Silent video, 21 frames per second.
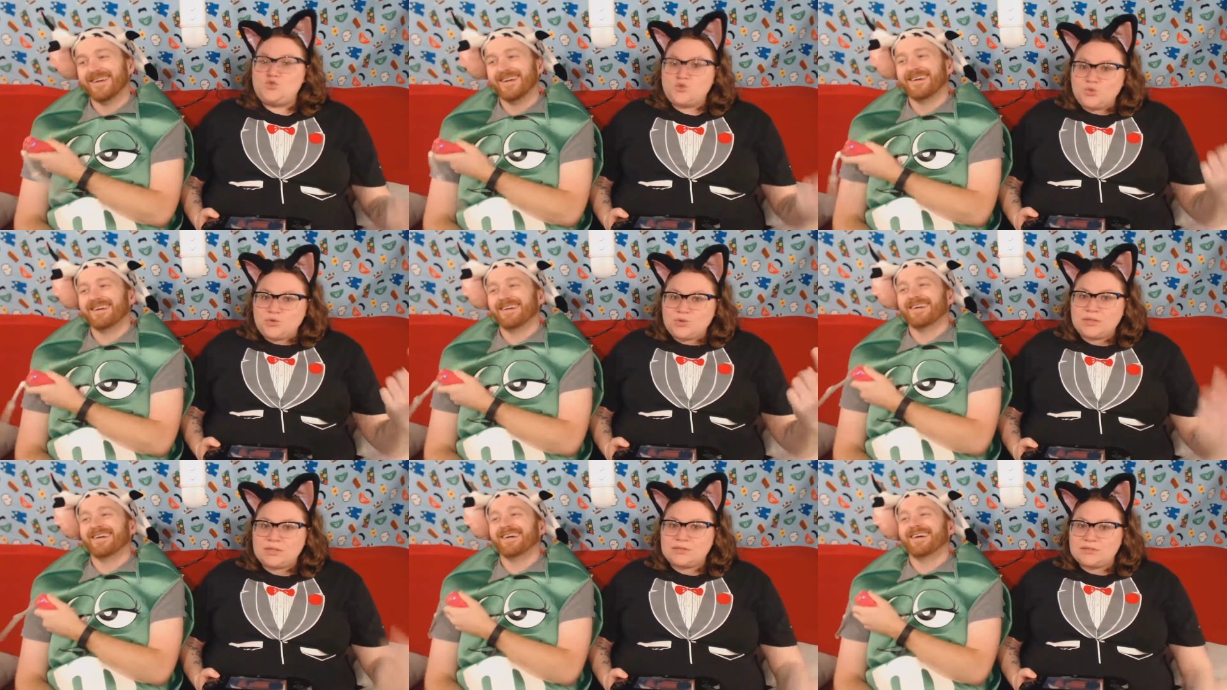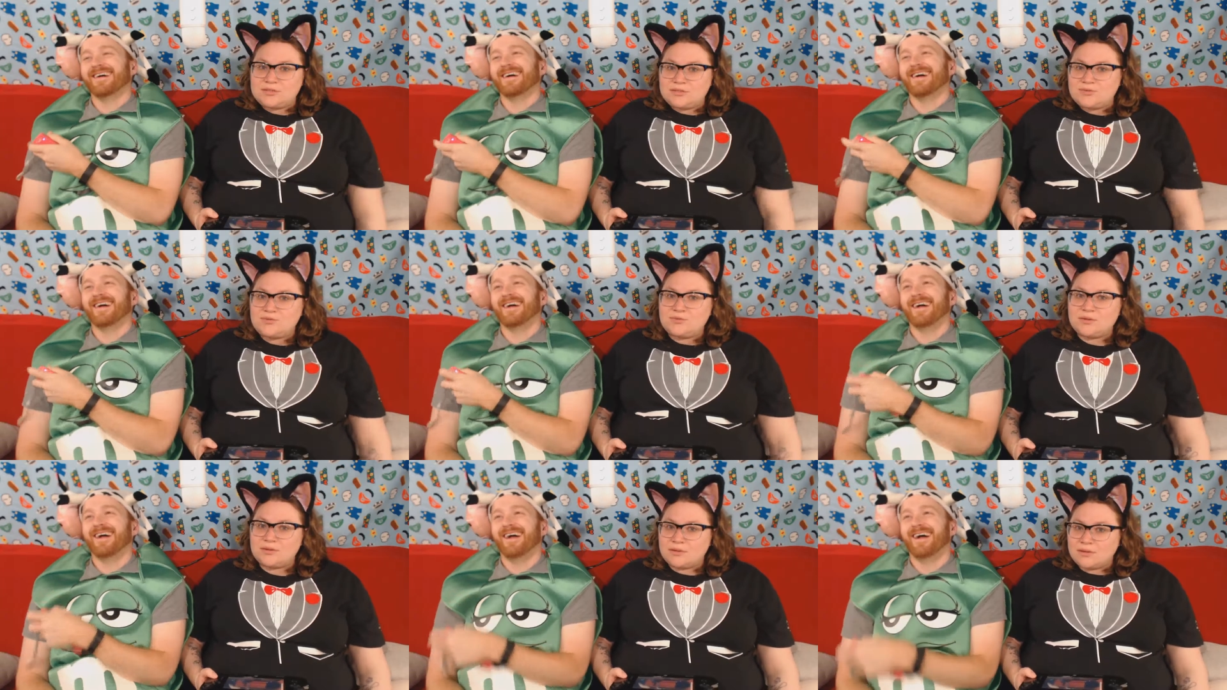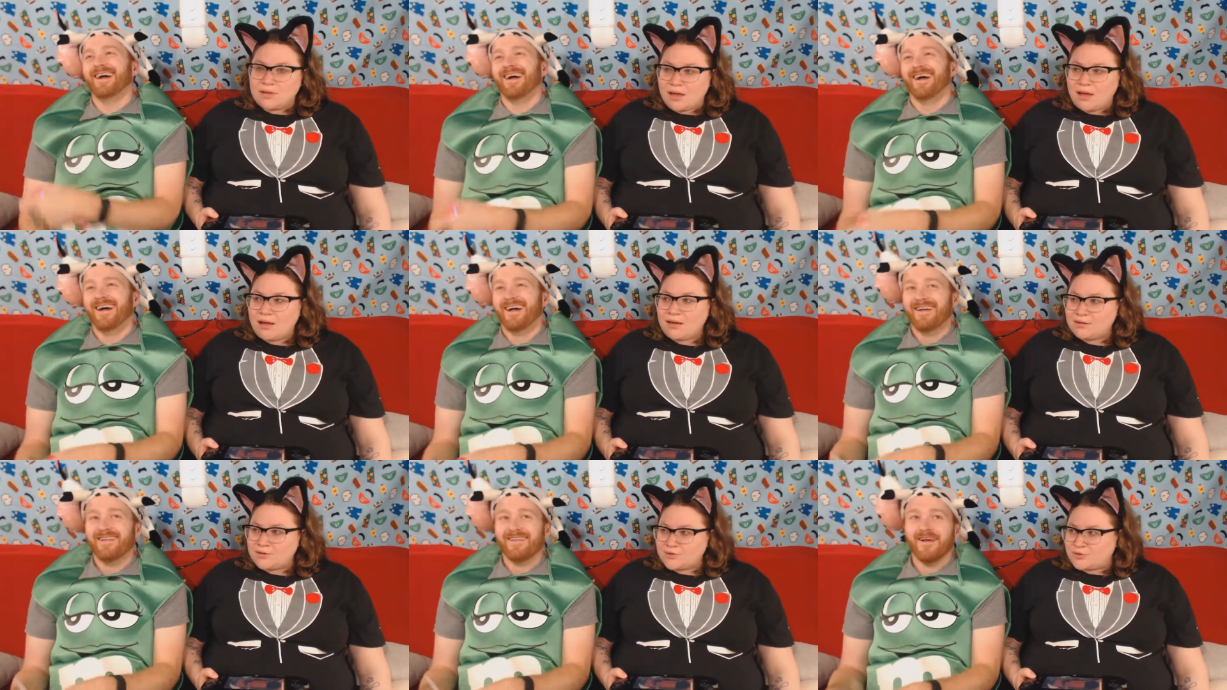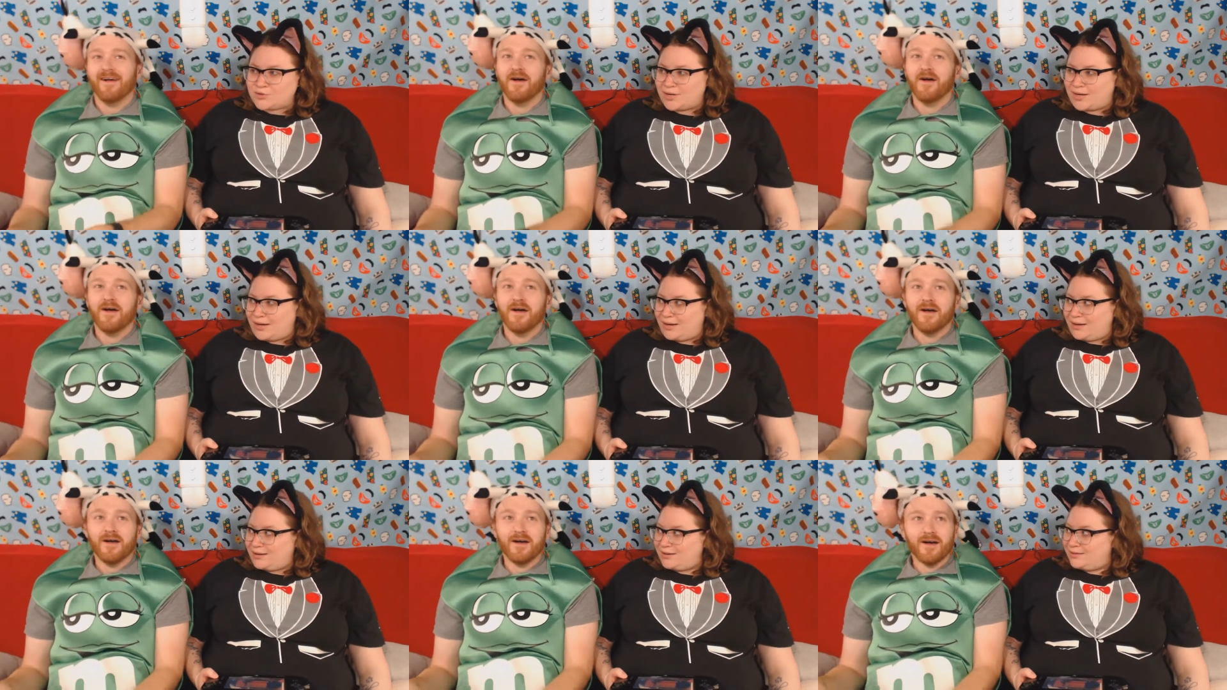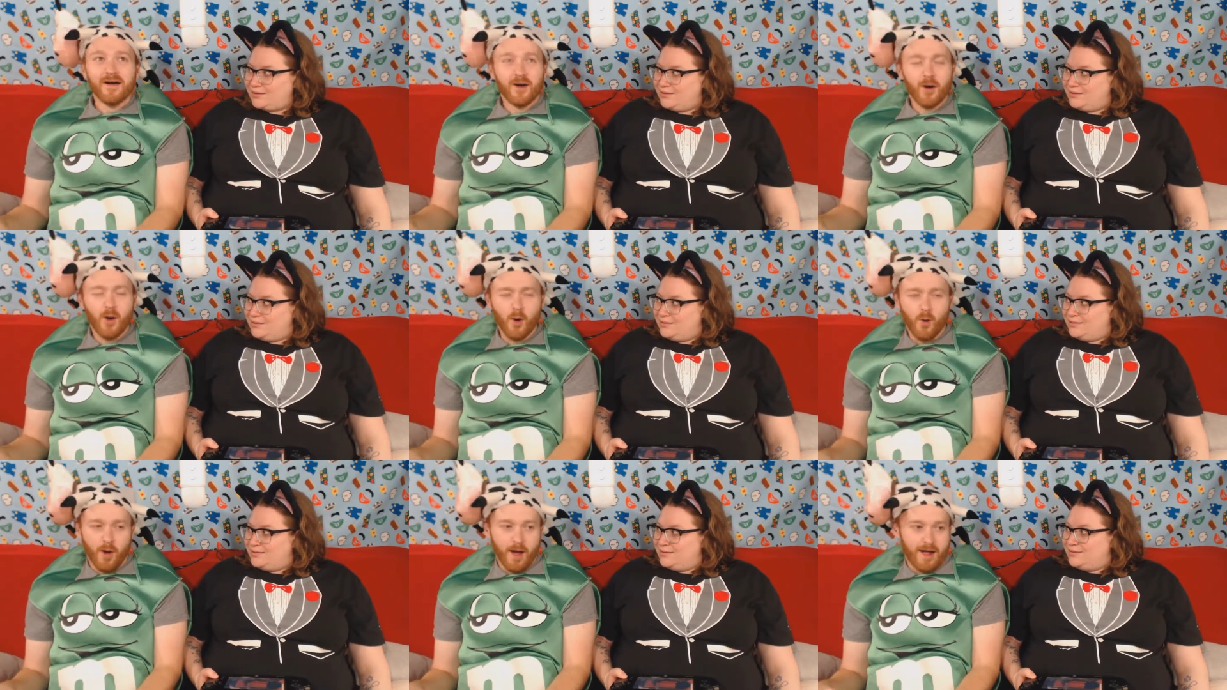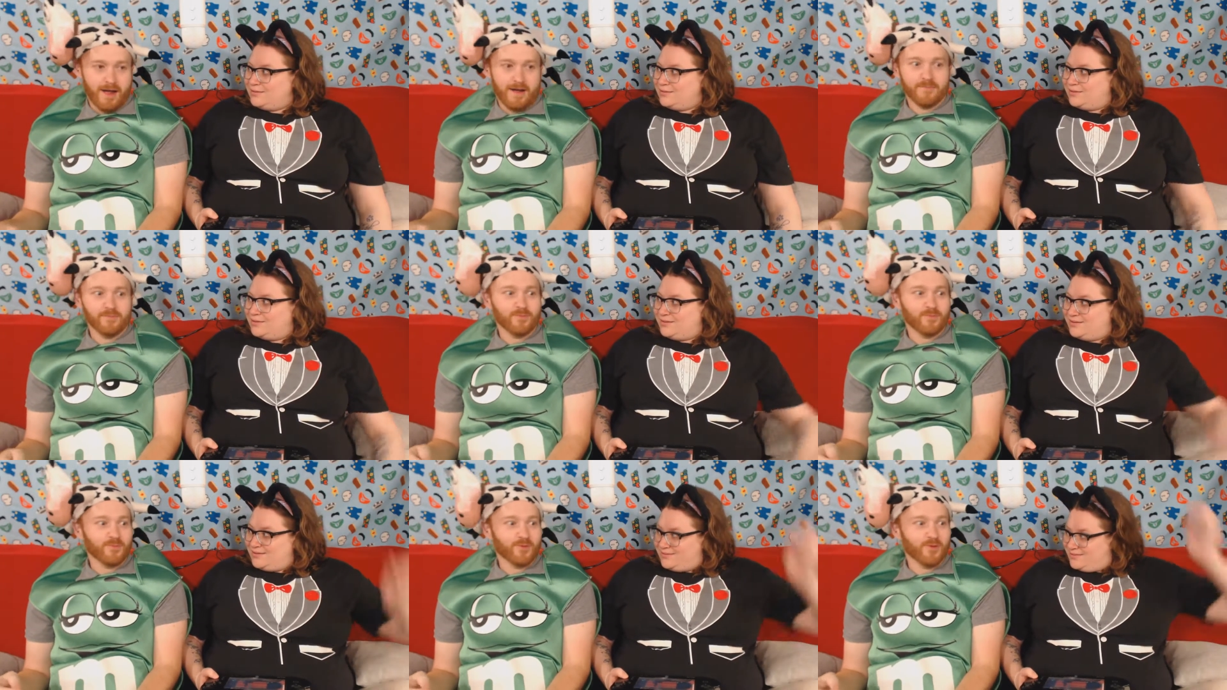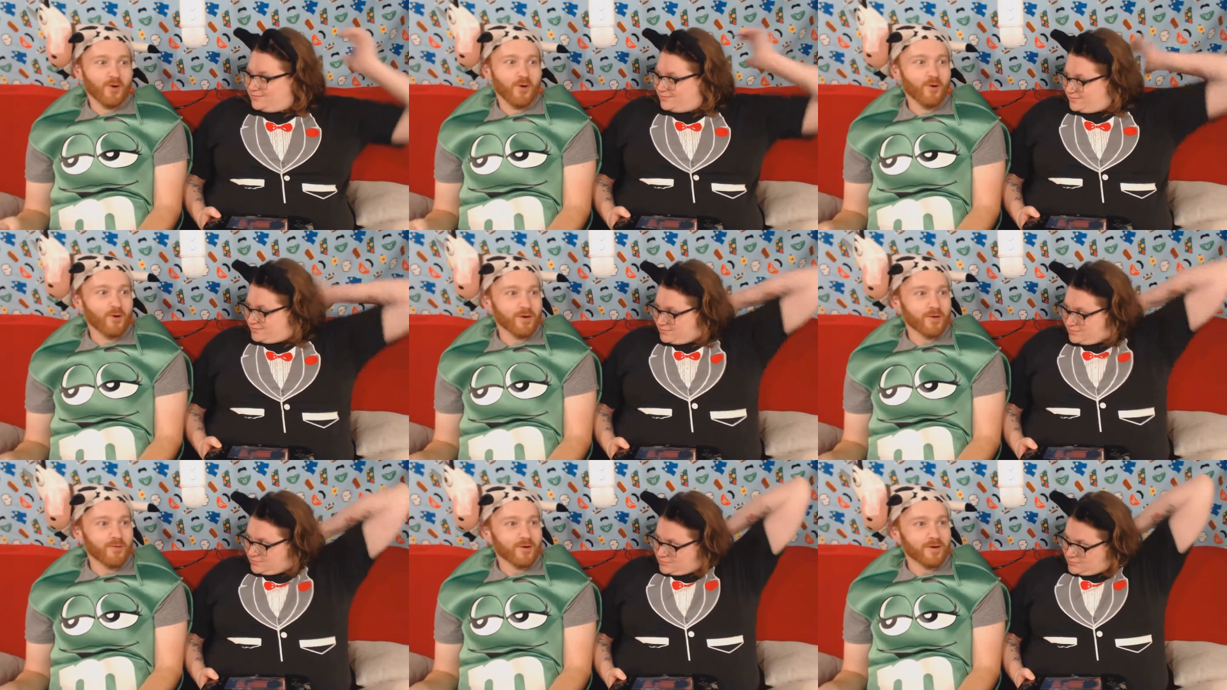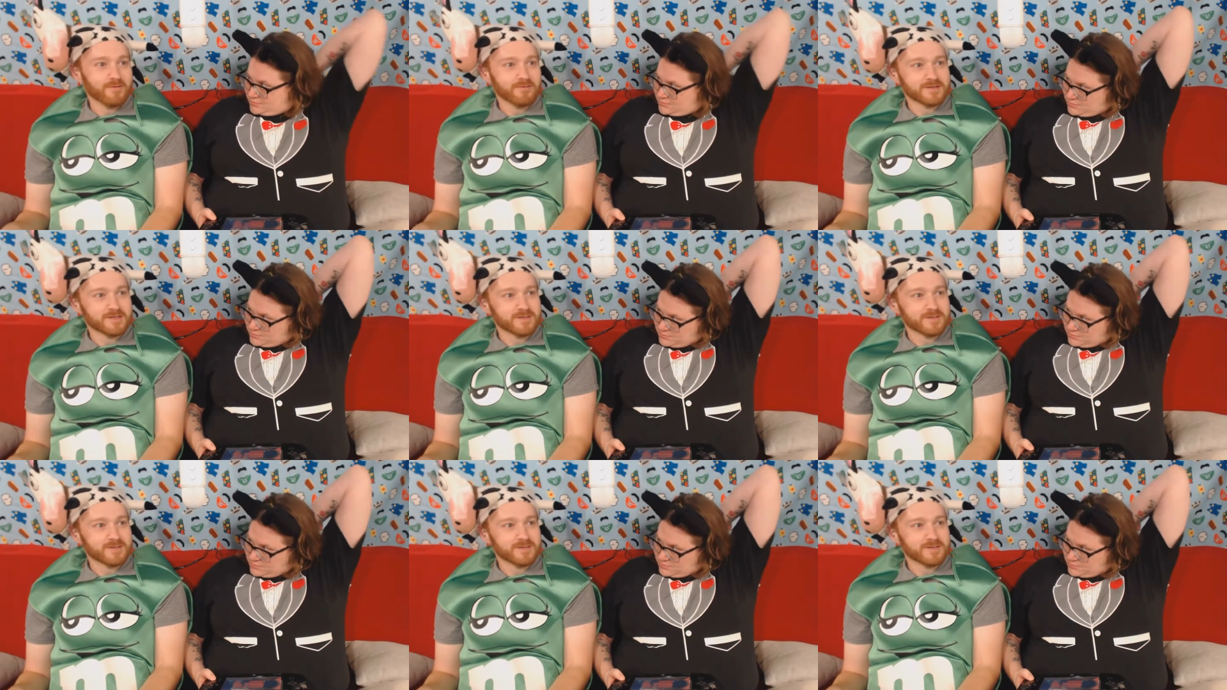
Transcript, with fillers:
Speaker 1: you didn't do the laundry.
Speaker 2: Oh, I'm the only one